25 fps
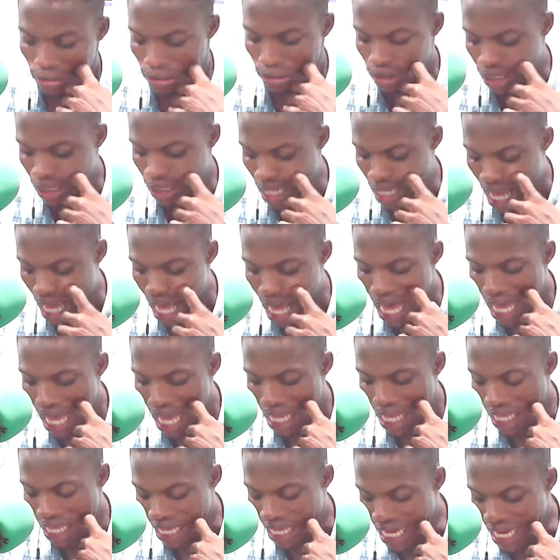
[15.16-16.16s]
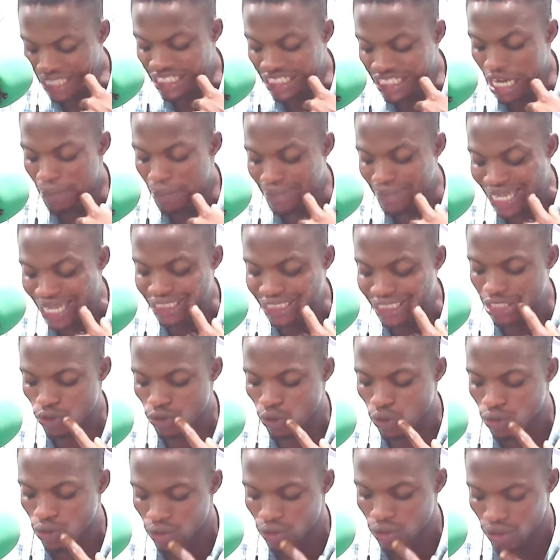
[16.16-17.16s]
Na AGM
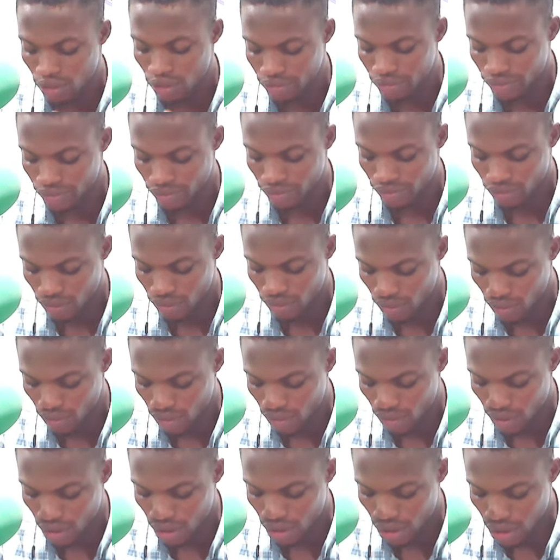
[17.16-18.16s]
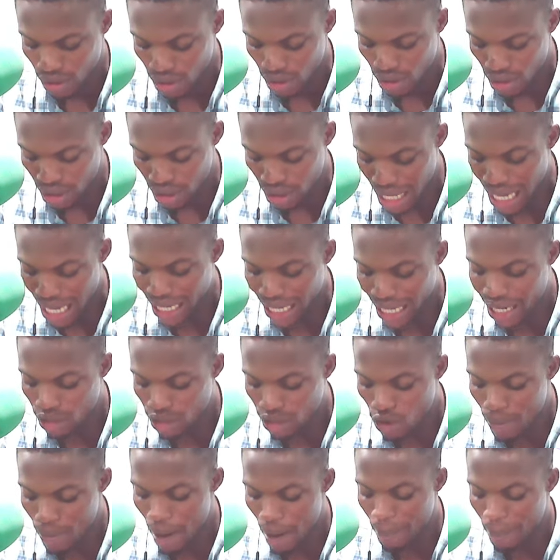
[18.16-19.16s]
Nasero Nanka
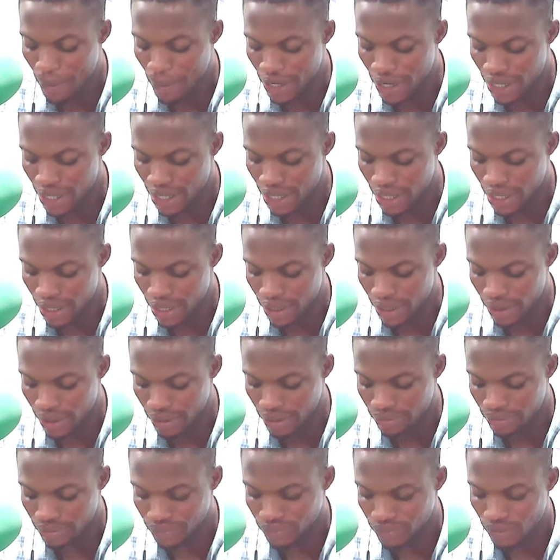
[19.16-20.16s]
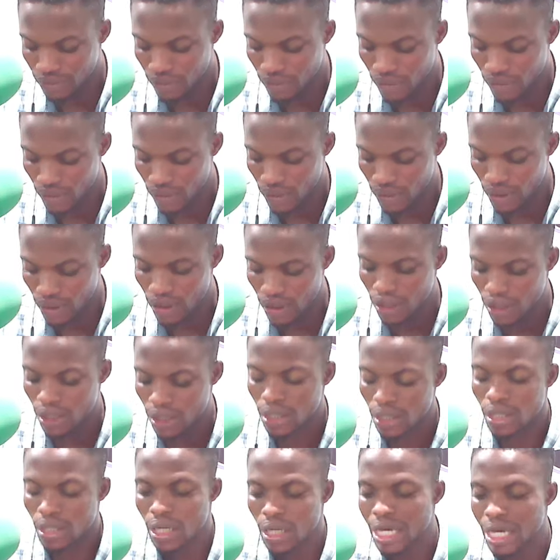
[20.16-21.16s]
no P.
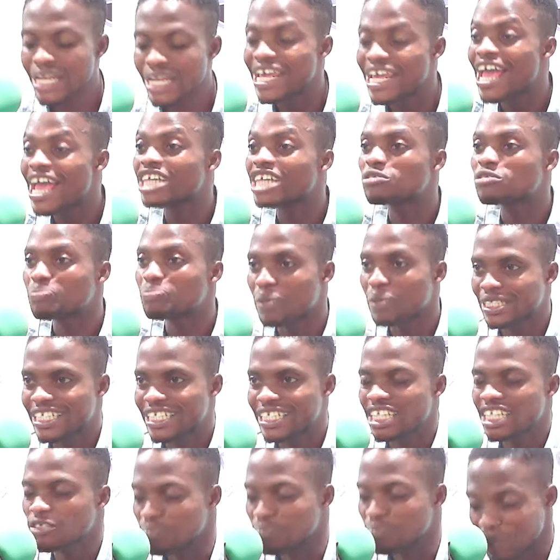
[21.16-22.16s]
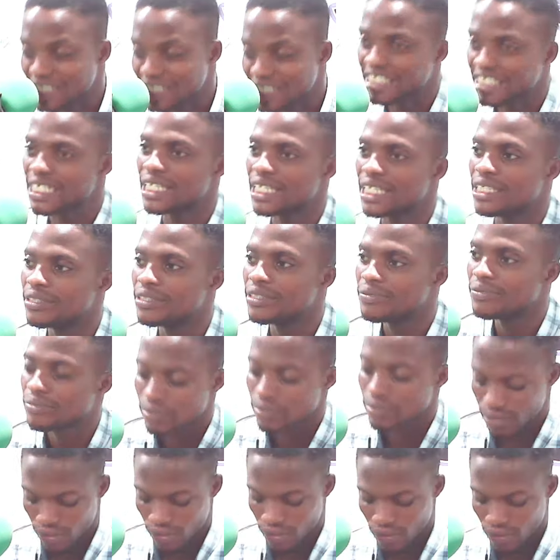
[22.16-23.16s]
And yes, pretty especially.
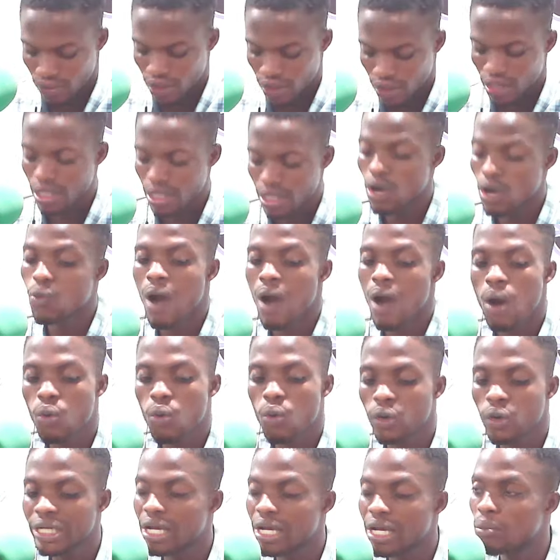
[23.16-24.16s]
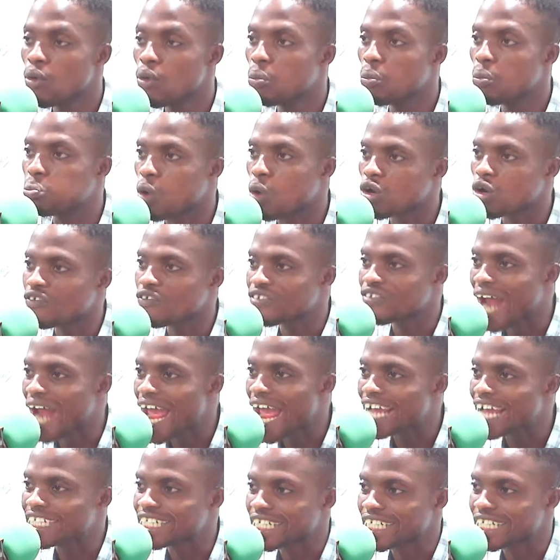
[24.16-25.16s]
Yeah, Kwako name board of
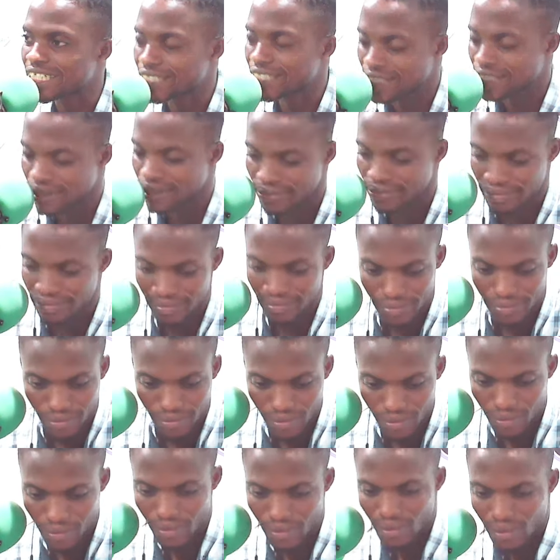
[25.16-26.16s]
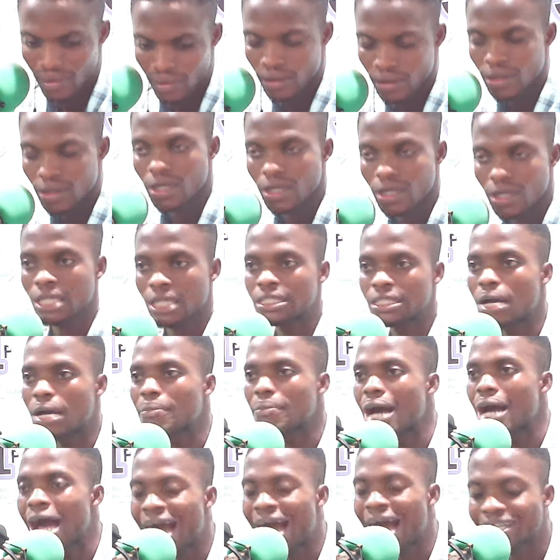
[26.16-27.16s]
directors.
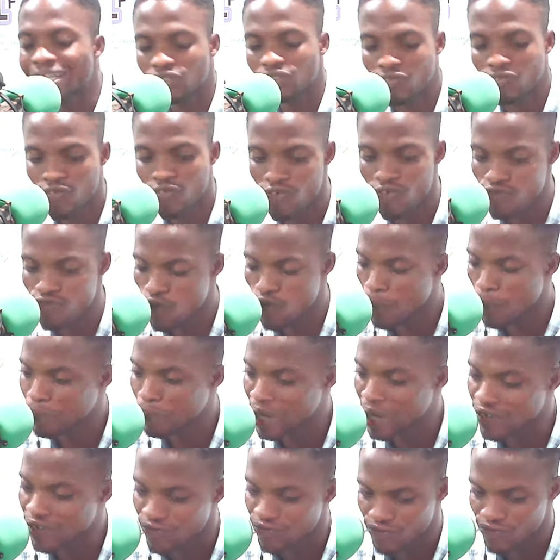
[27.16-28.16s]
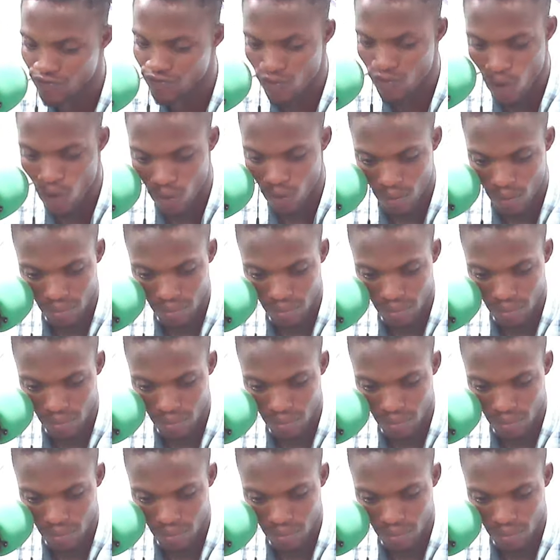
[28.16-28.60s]
Ajama hard to folk from Penny for.